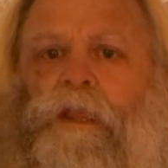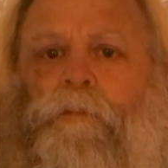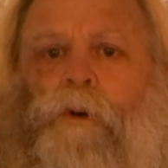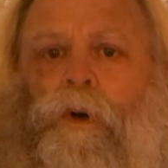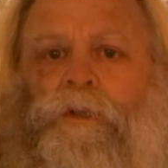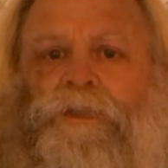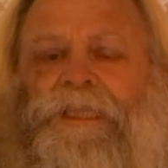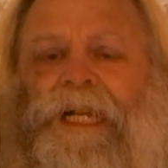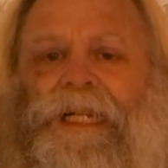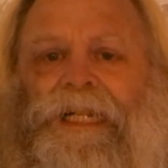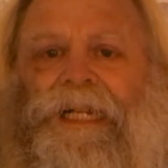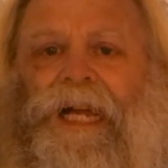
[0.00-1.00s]
the most
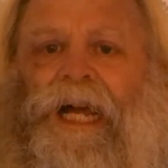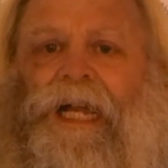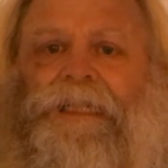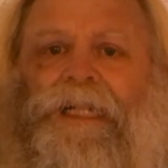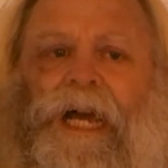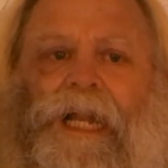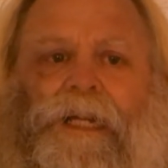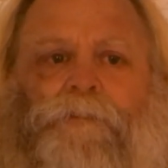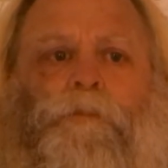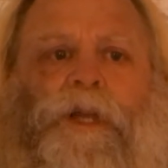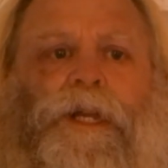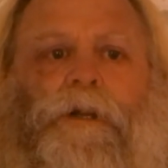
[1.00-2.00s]

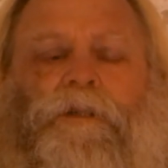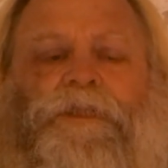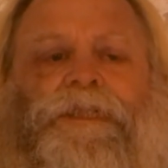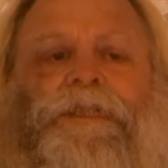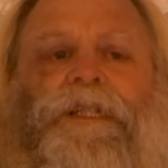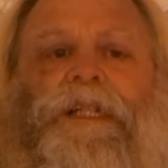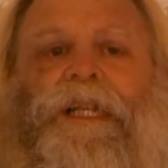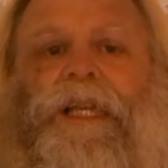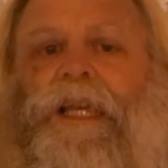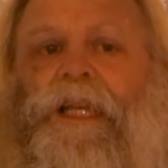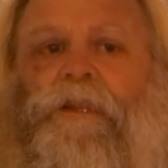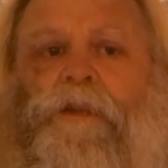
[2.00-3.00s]
iconic beers
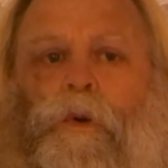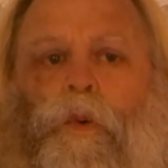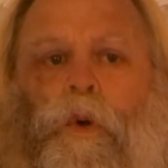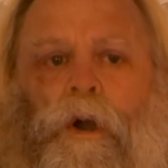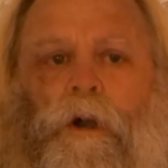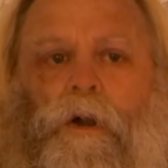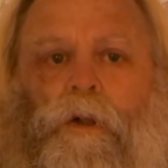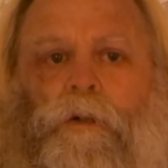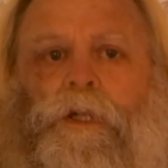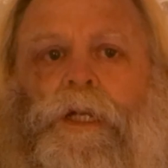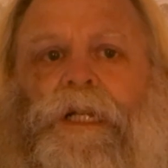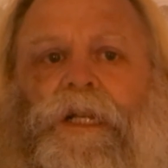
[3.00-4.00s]
in the world,
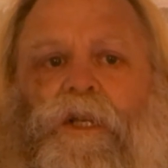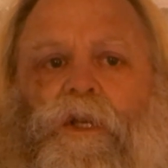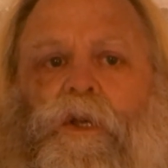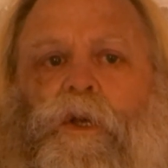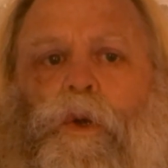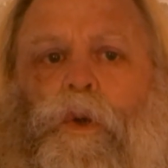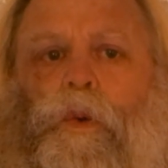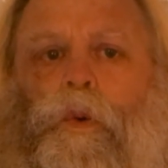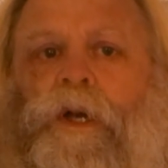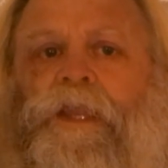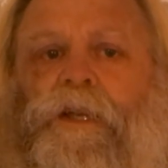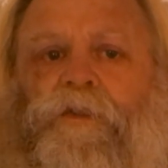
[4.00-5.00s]

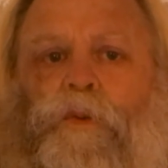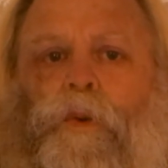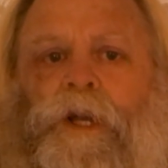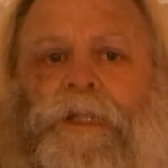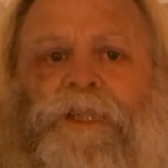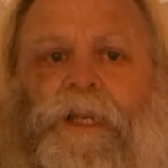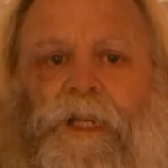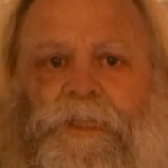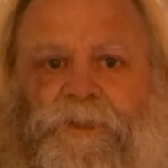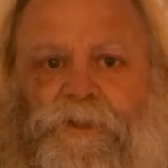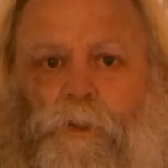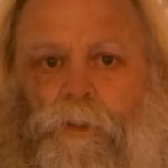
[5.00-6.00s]
with its rich
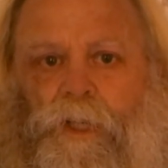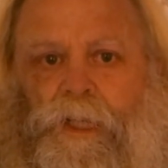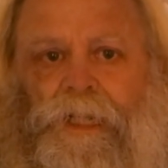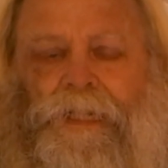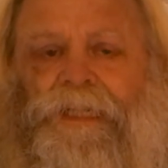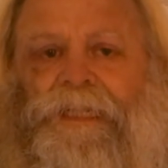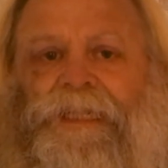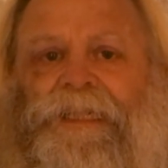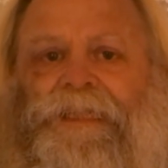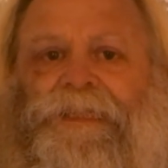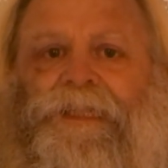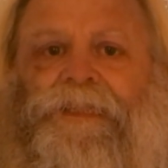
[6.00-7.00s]
history,
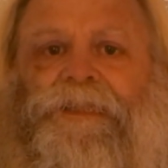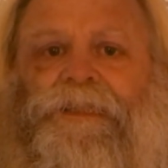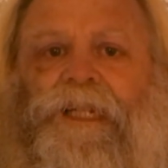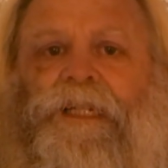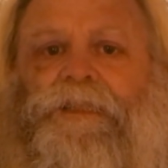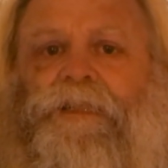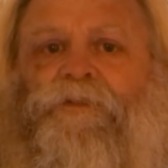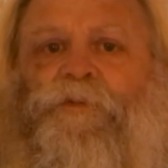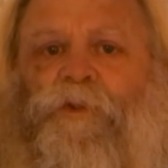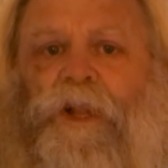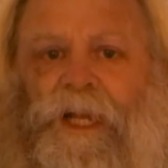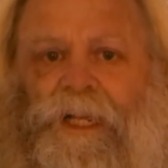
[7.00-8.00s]
distinctive
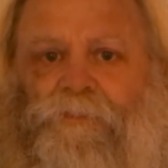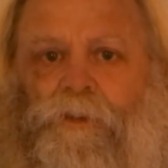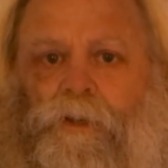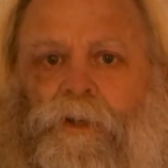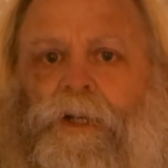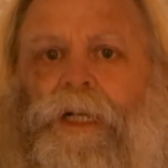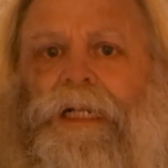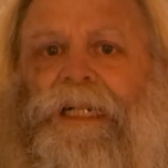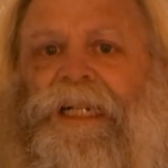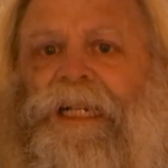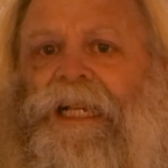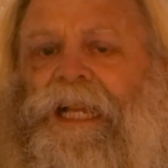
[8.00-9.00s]
flavor,
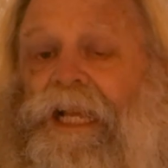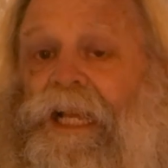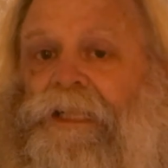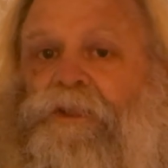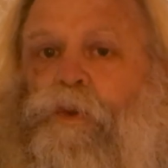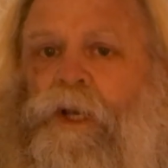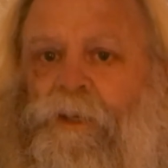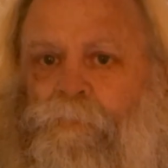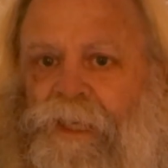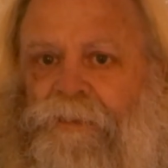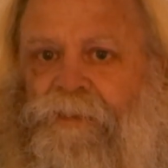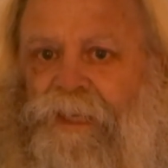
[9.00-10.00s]
and
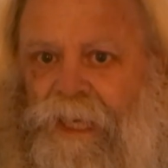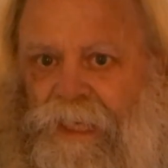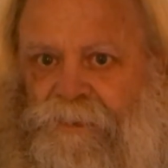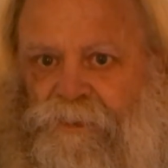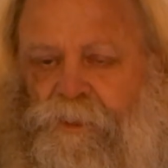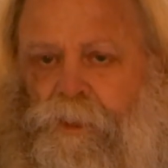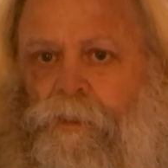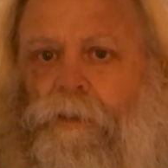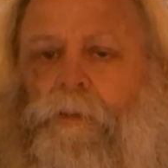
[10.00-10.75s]
creamy texture.